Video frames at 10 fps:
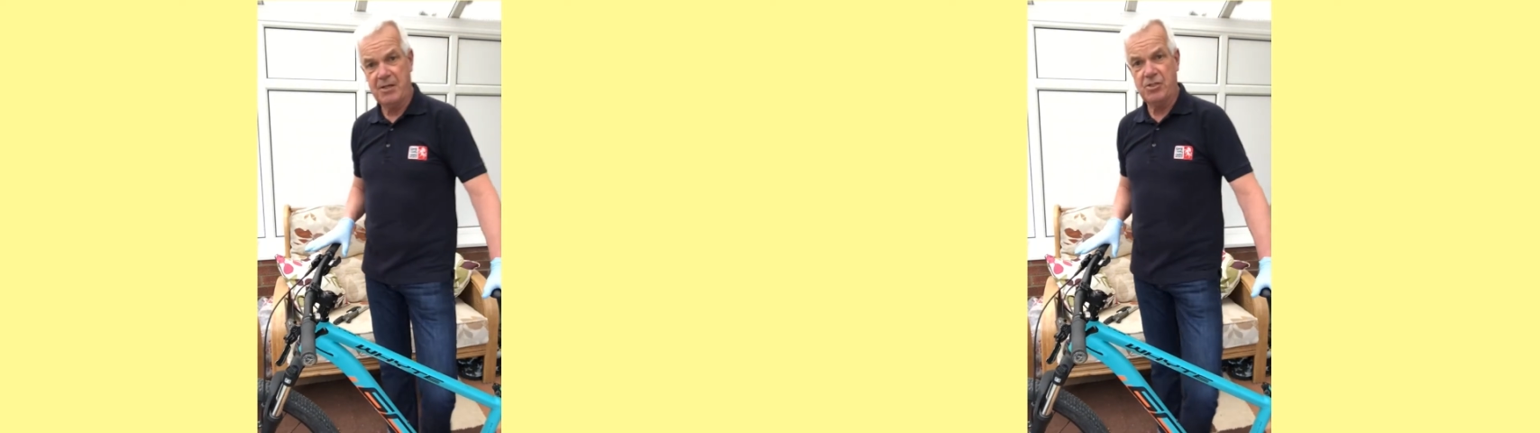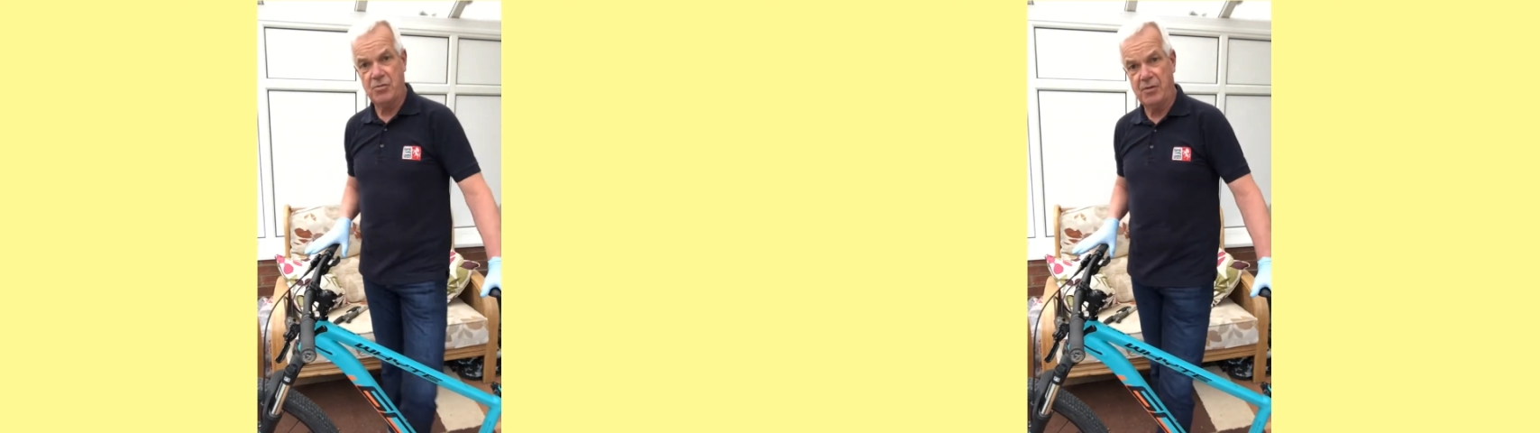
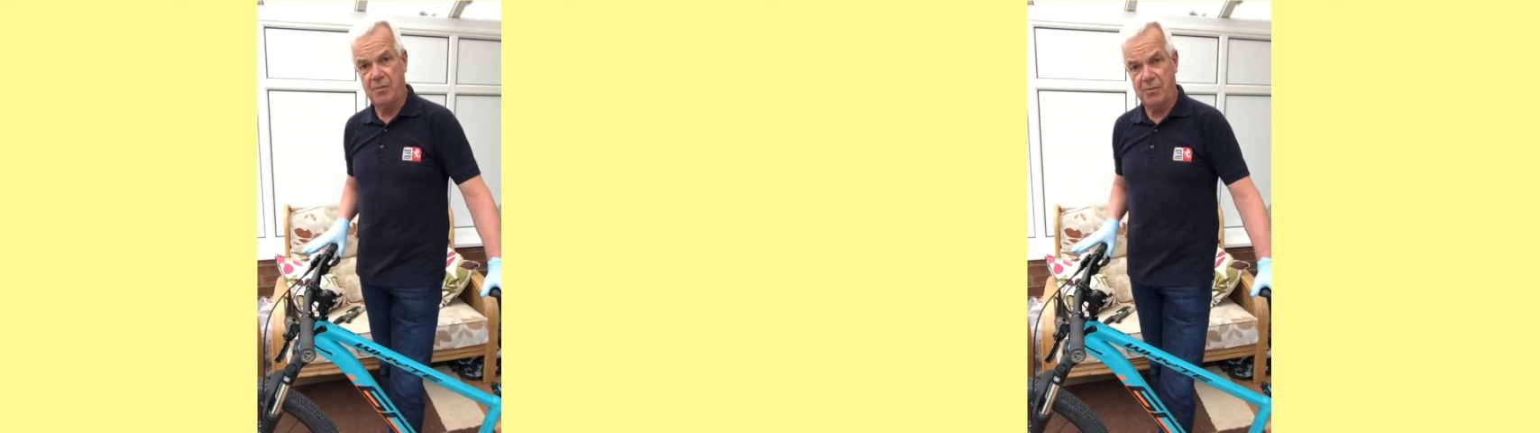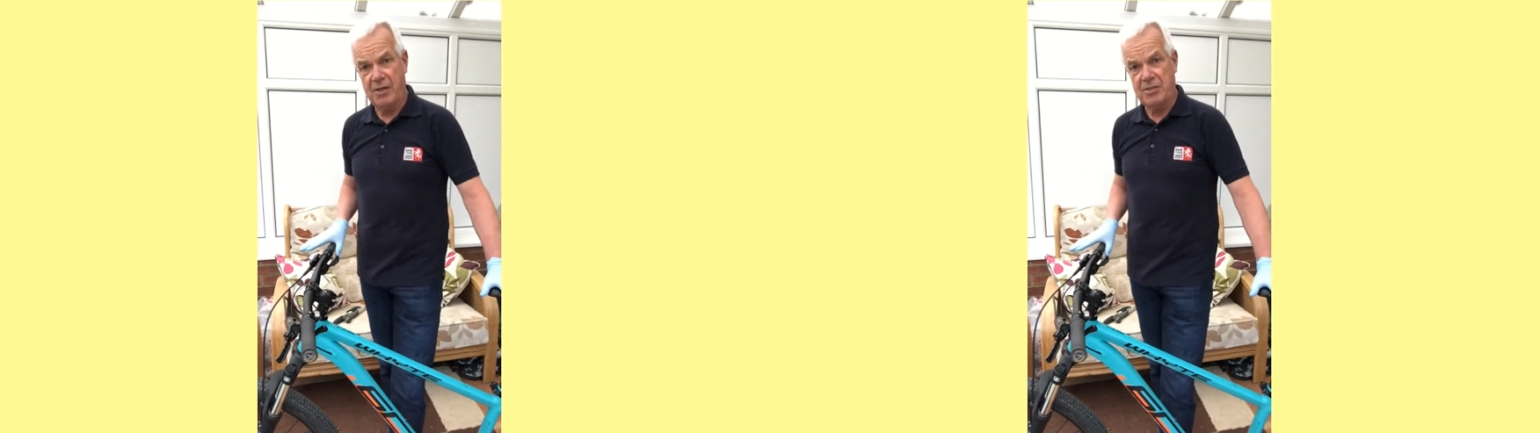make sure that
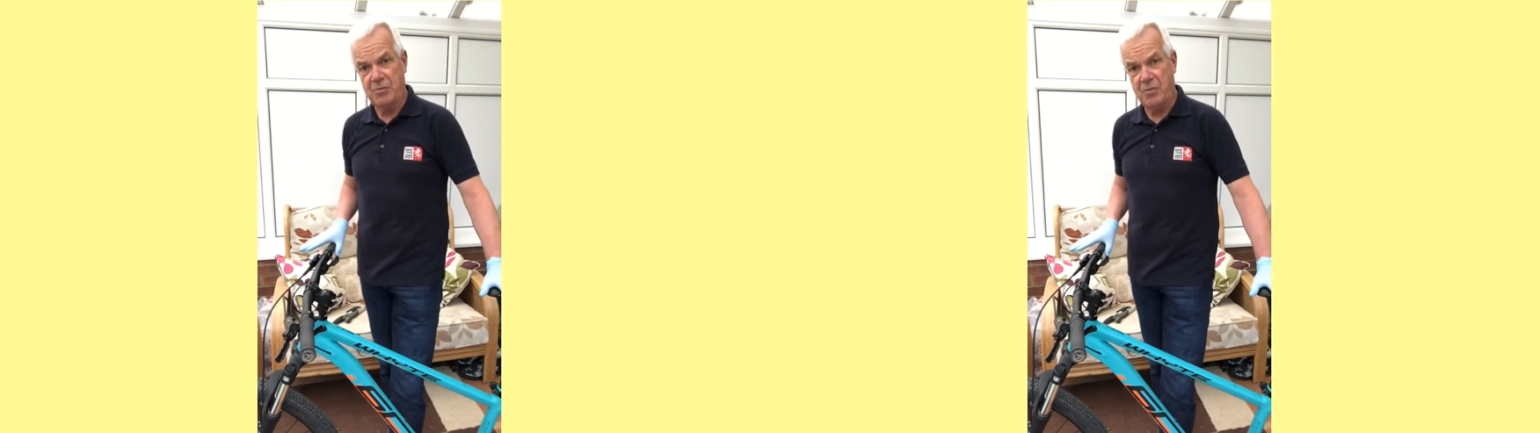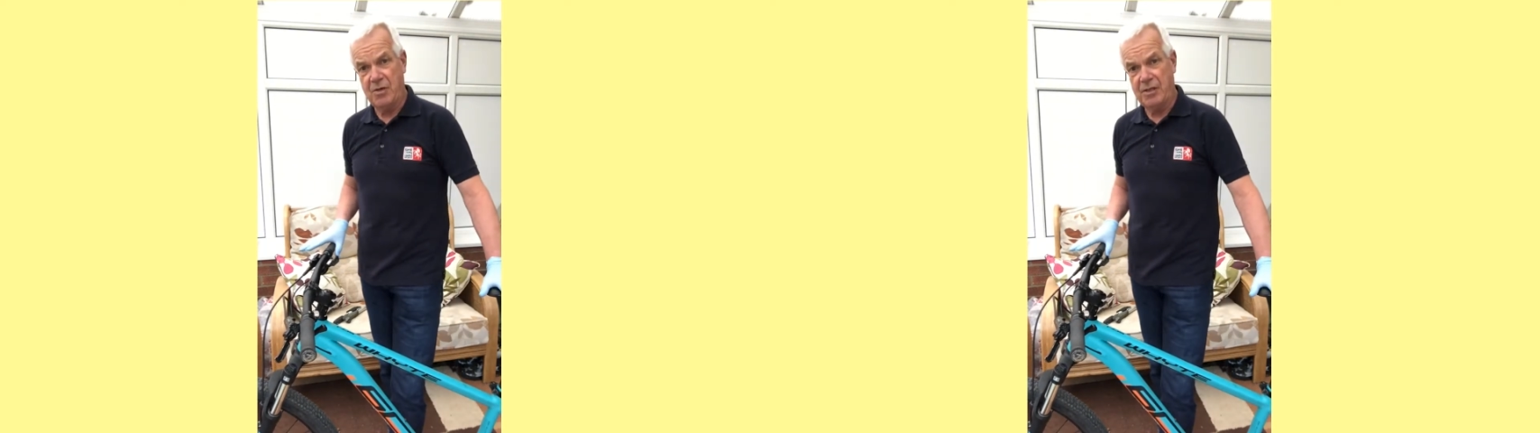the brakes
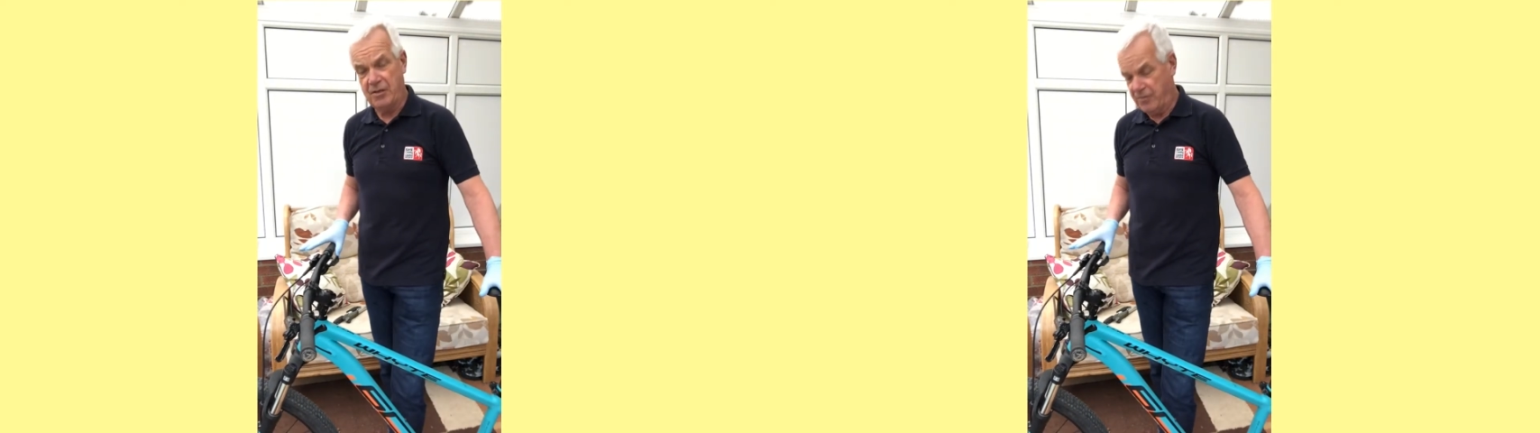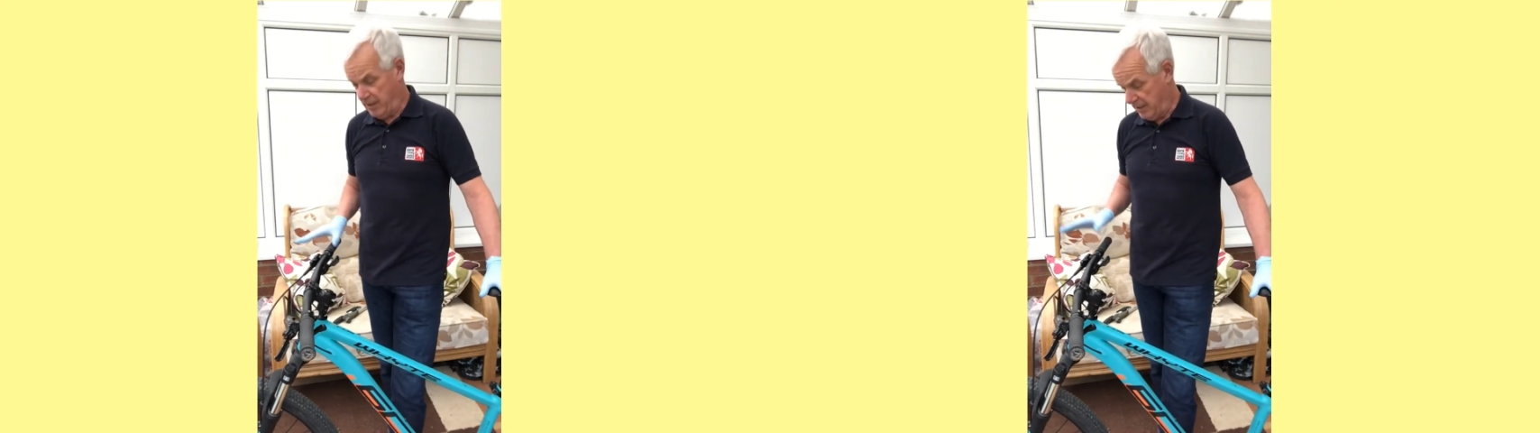are working
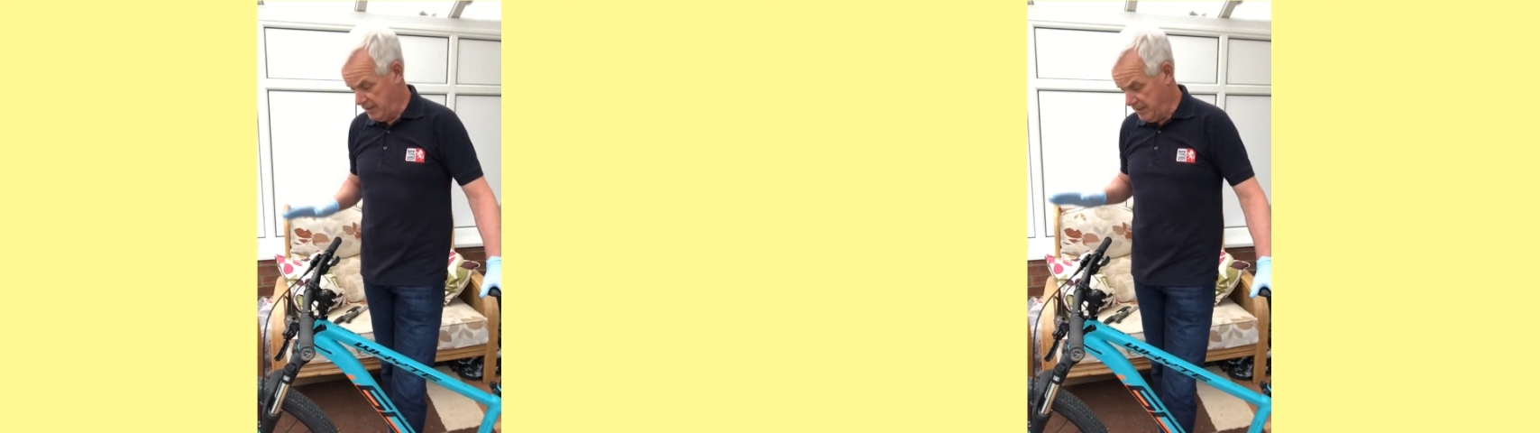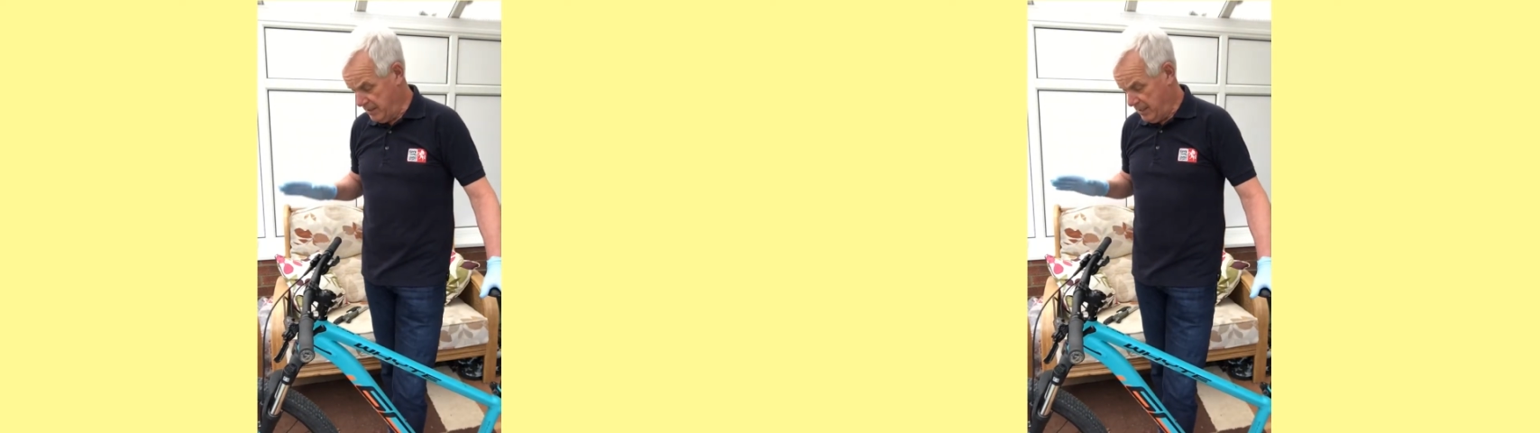correctly